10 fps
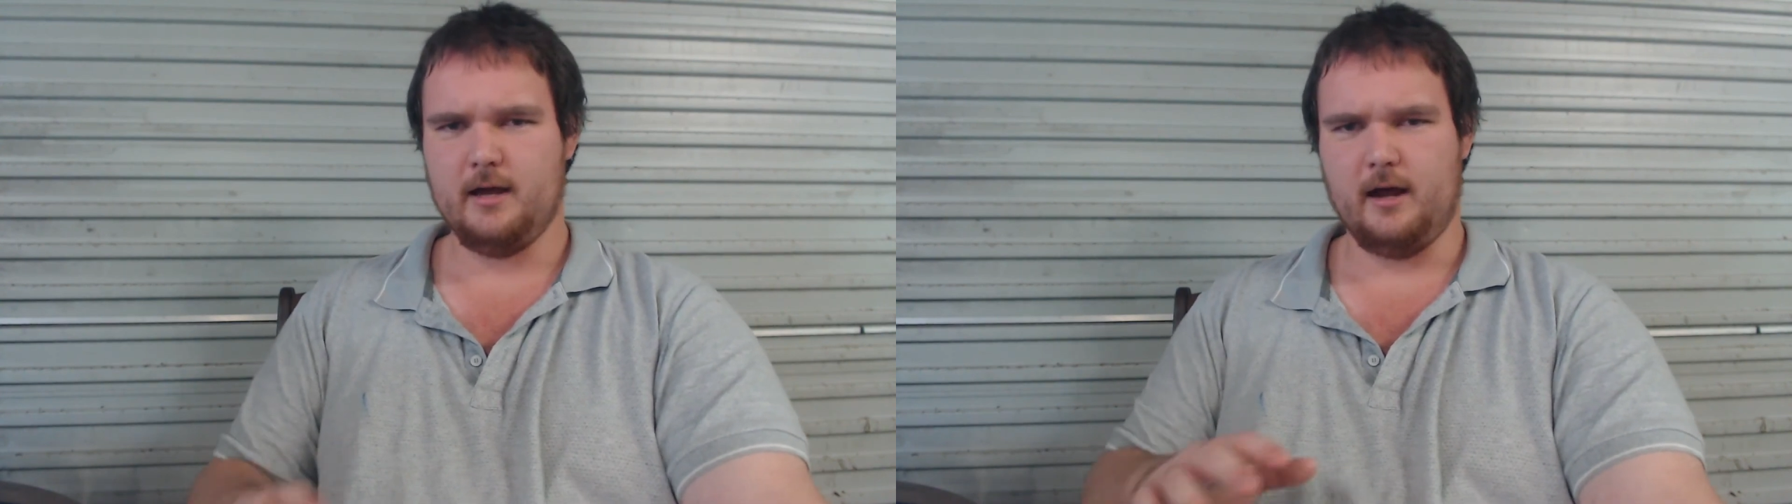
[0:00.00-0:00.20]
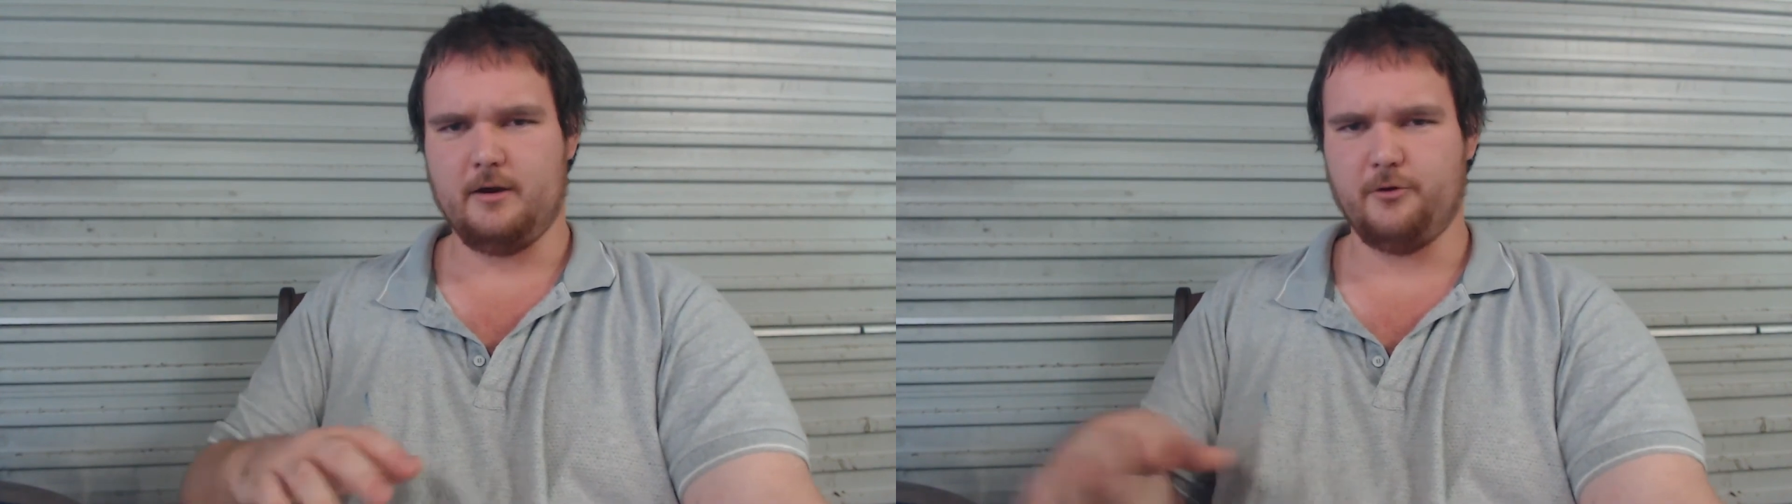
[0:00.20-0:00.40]

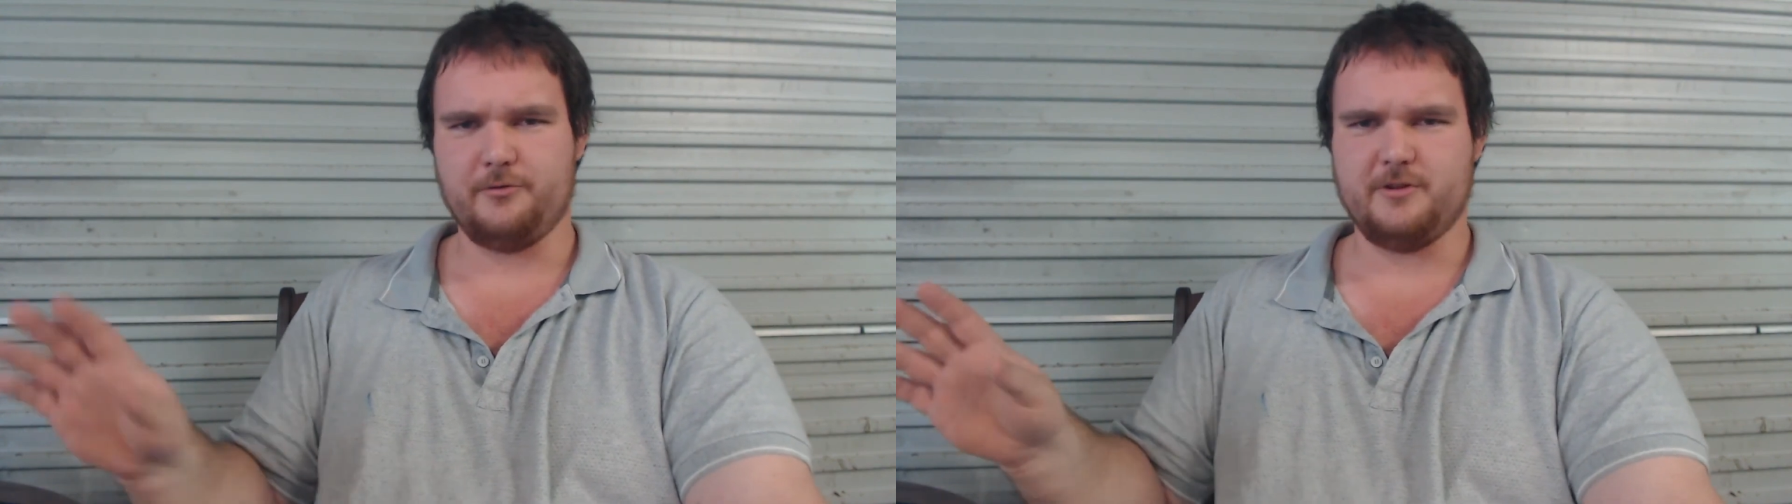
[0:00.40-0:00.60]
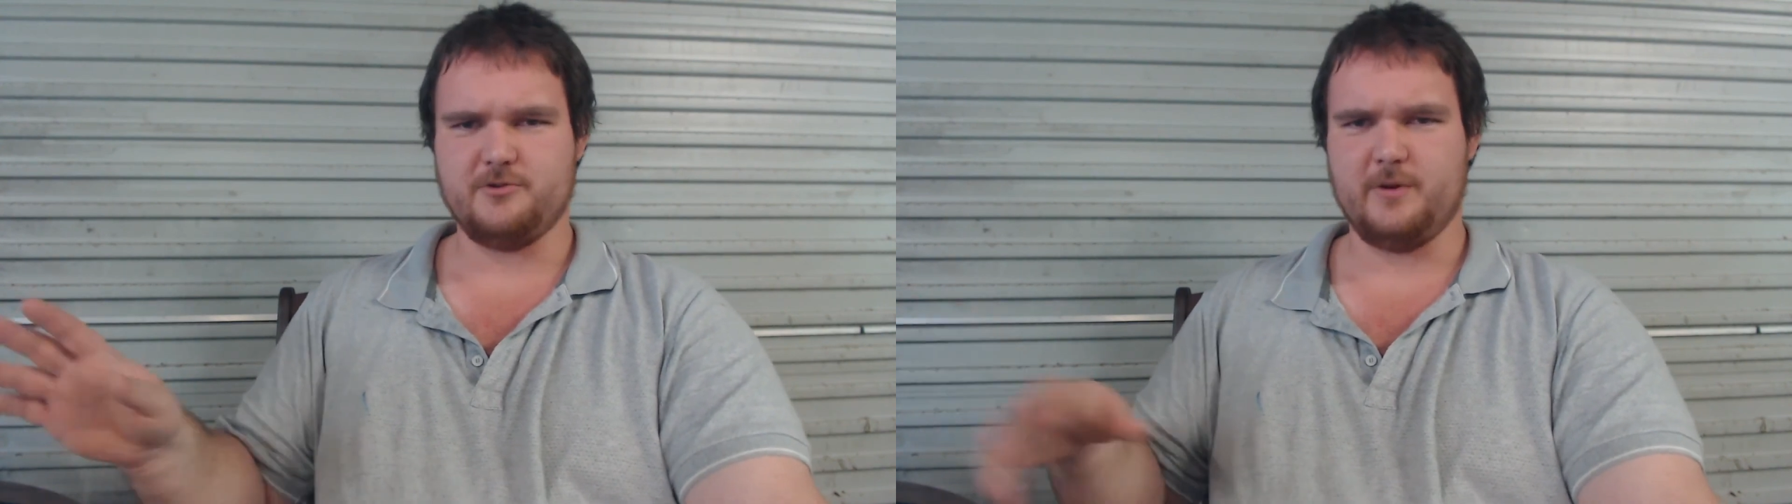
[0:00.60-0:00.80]

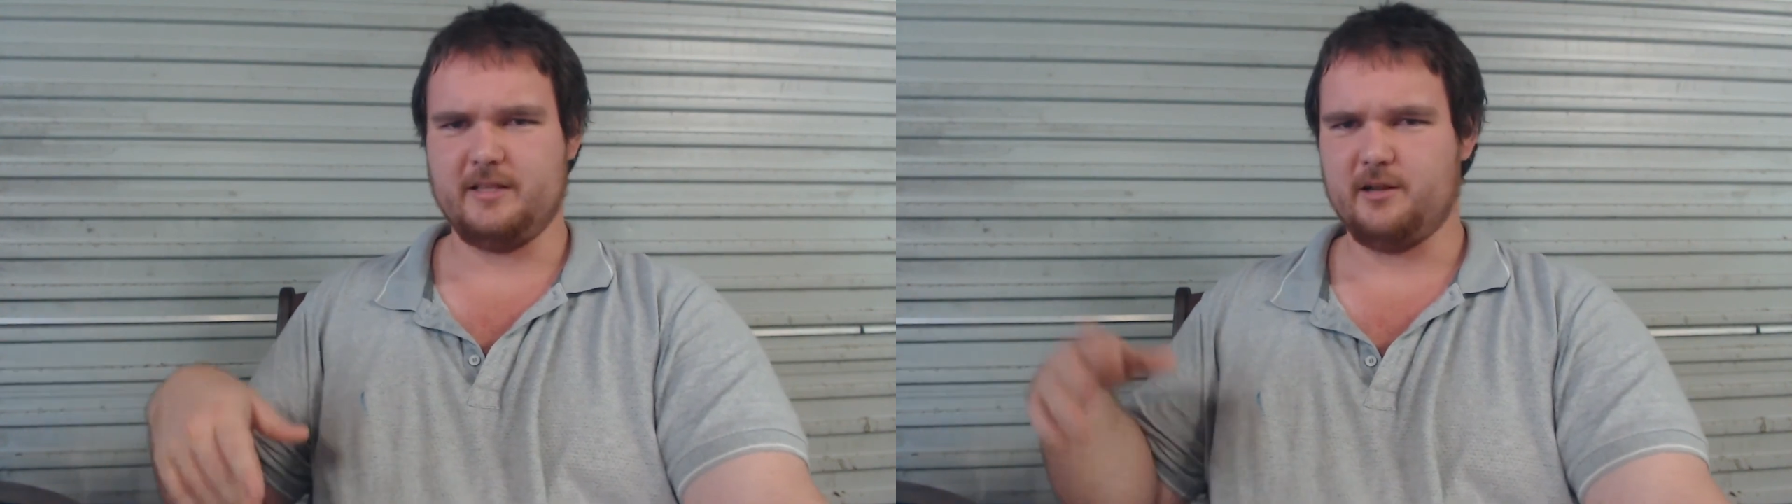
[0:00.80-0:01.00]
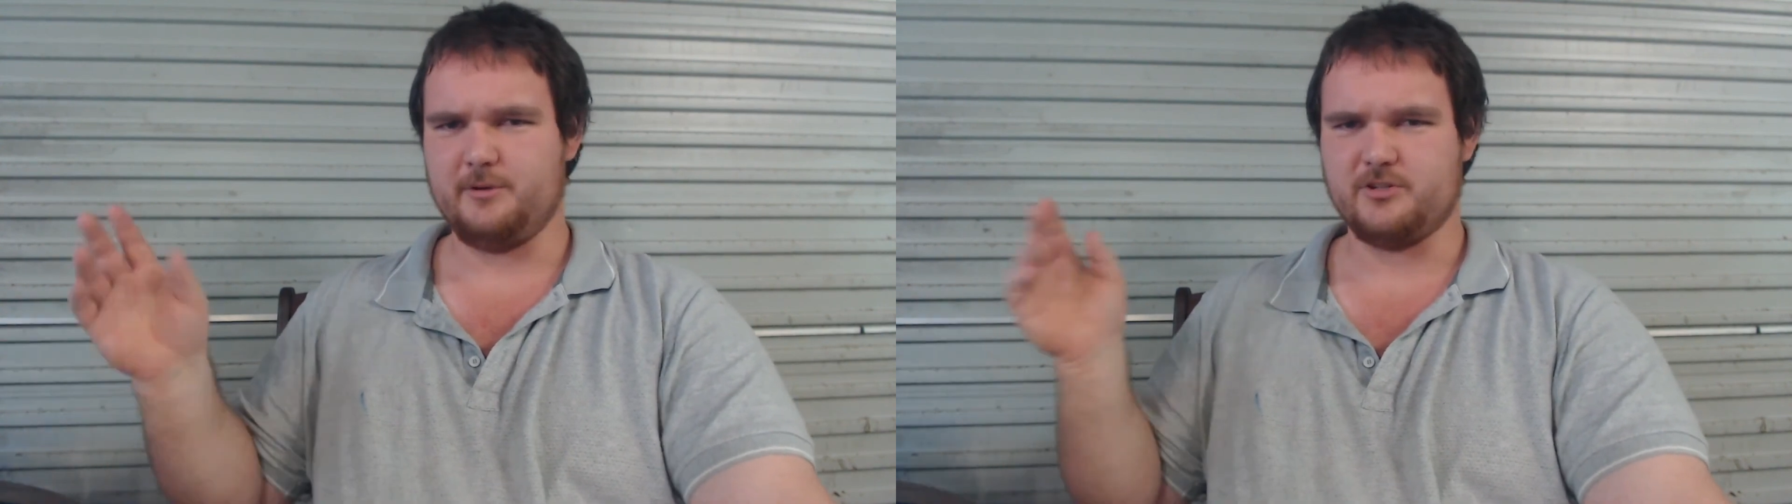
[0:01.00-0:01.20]
Not this
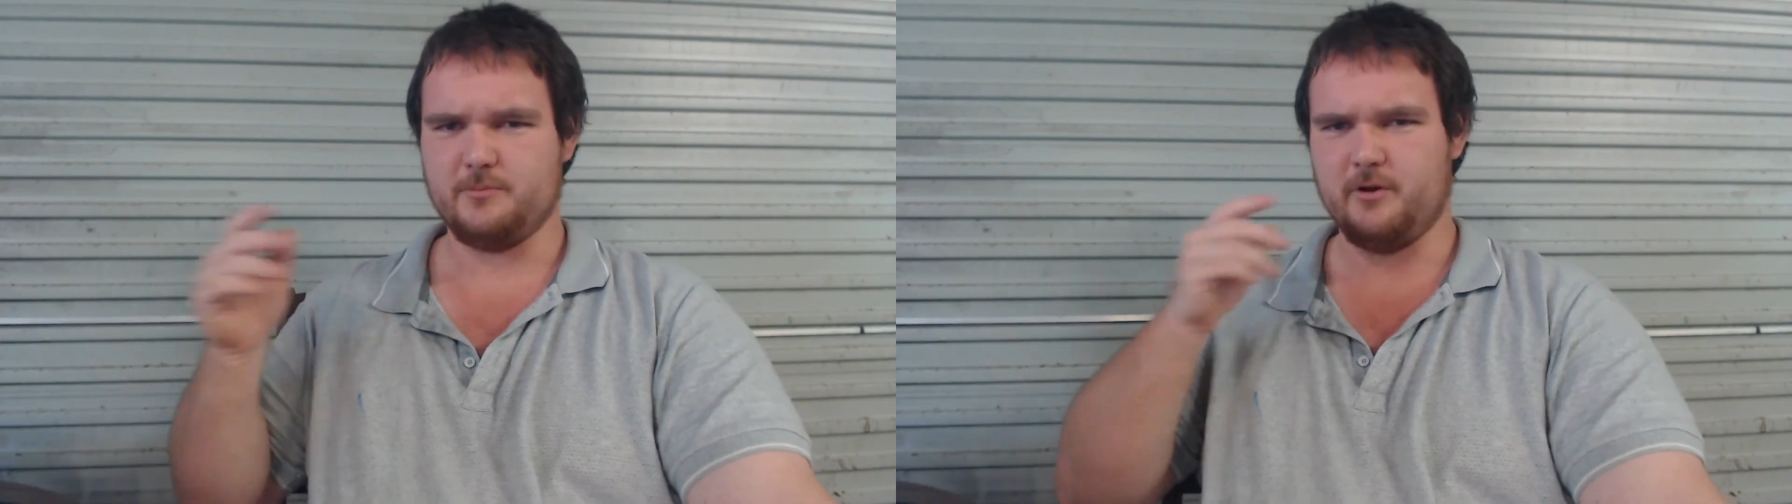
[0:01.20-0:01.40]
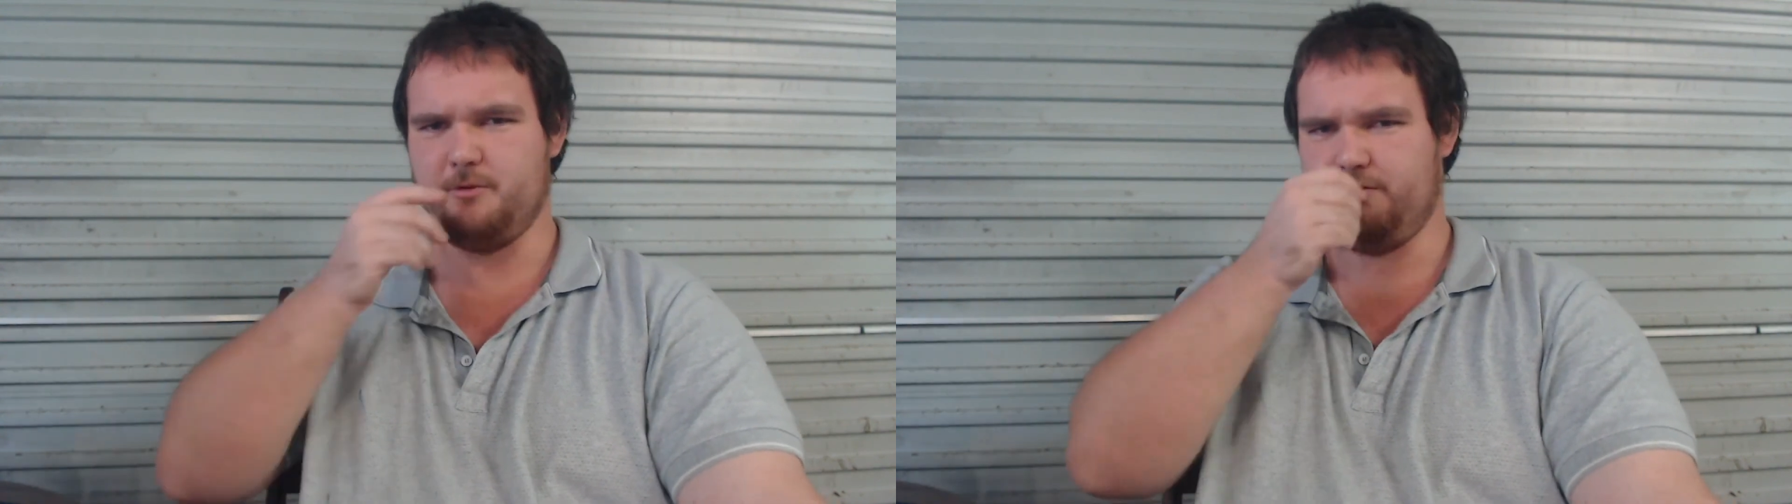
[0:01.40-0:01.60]
week. That'll be
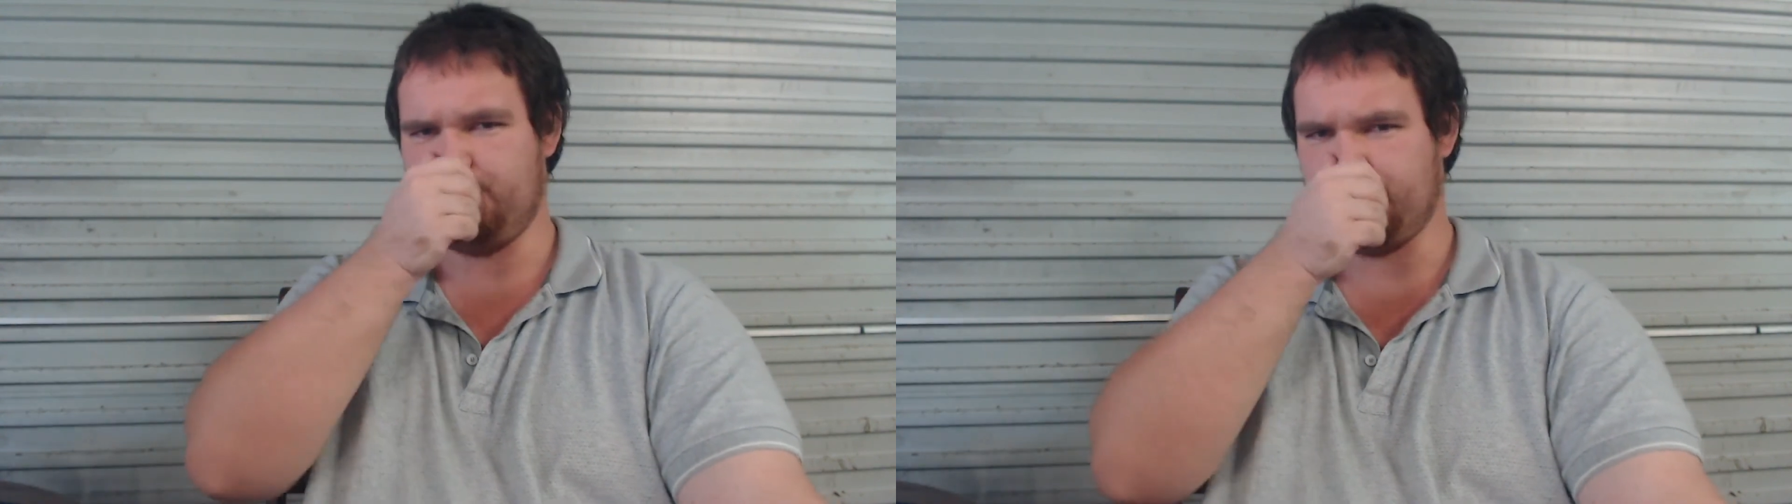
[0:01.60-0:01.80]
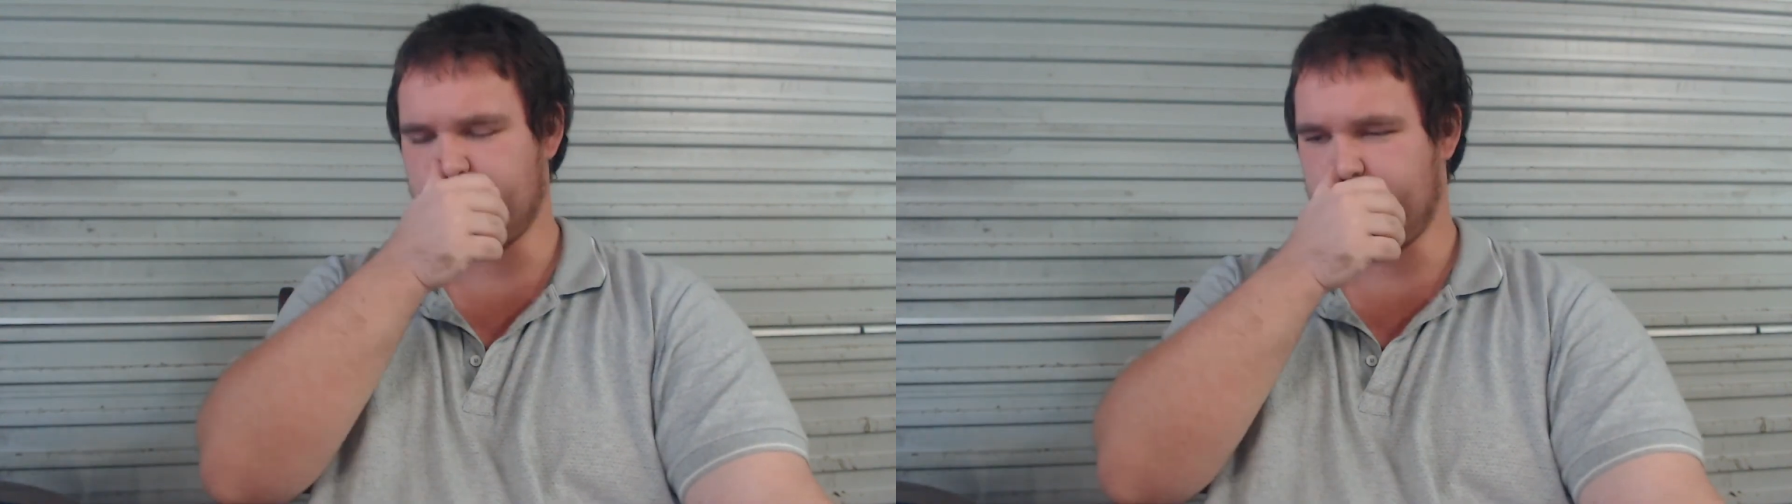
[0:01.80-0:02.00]
sometime in the future